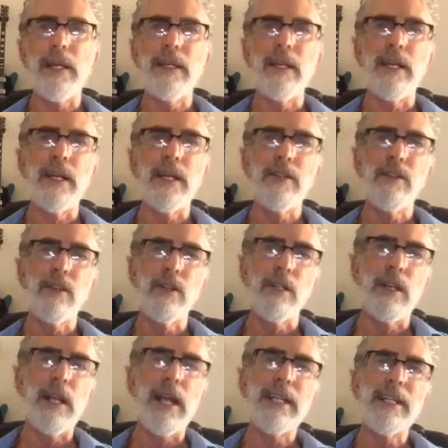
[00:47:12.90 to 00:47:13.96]
Yes,
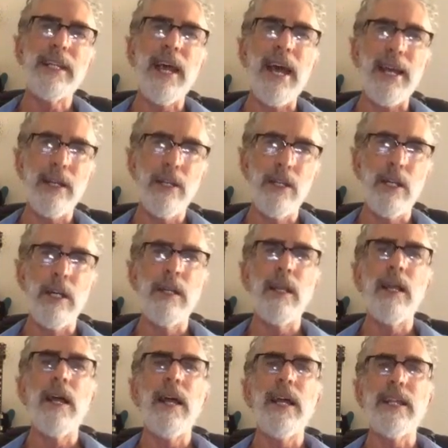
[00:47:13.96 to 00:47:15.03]
good. Like that. Good.
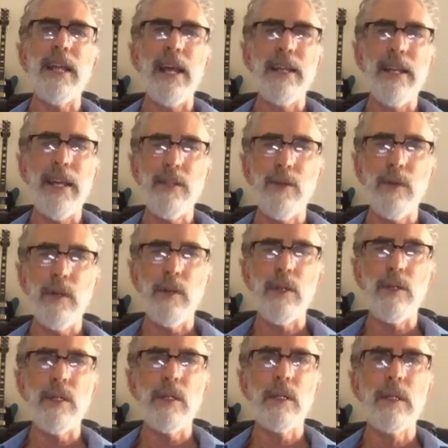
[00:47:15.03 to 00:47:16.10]
Like that. That's what I want
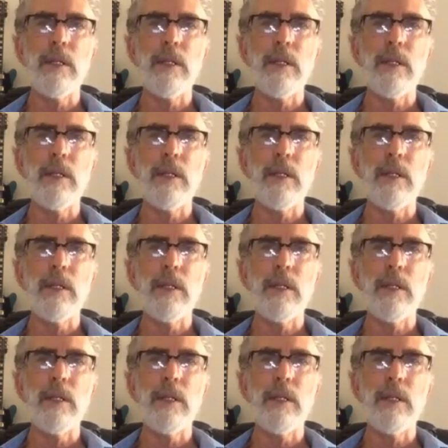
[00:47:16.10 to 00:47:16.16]
to see.